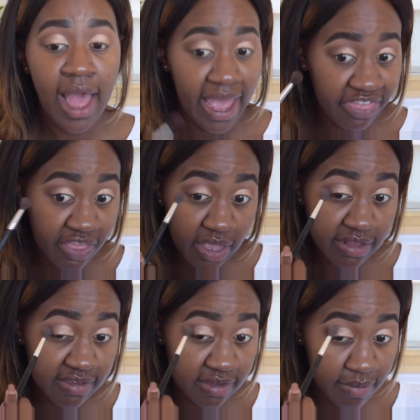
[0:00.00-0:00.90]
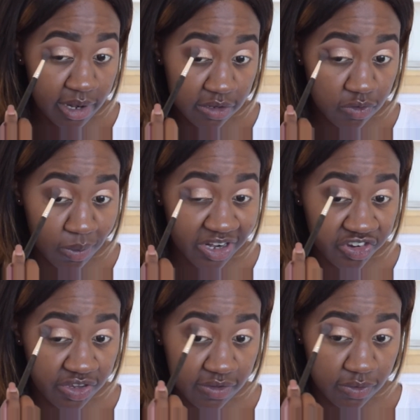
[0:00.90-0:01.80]
I think it's similar to what
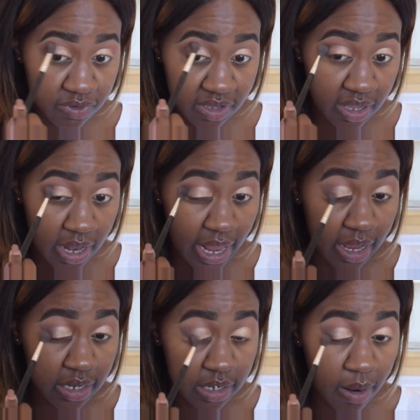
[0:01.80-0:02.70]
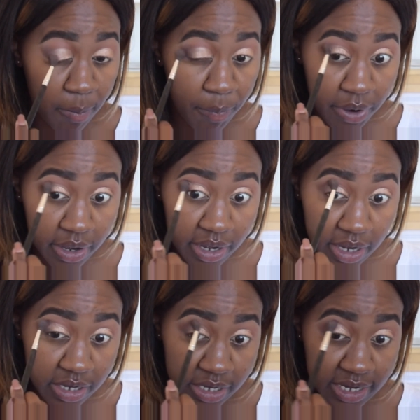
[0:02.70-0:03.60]
she's using, like a
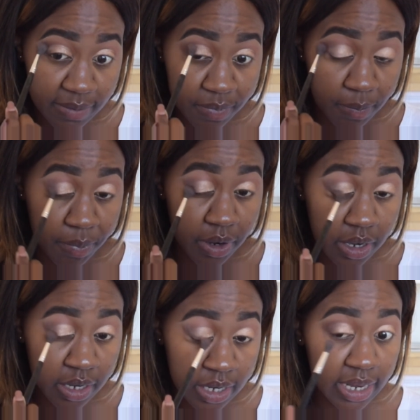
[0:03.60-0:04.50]
deep burgundy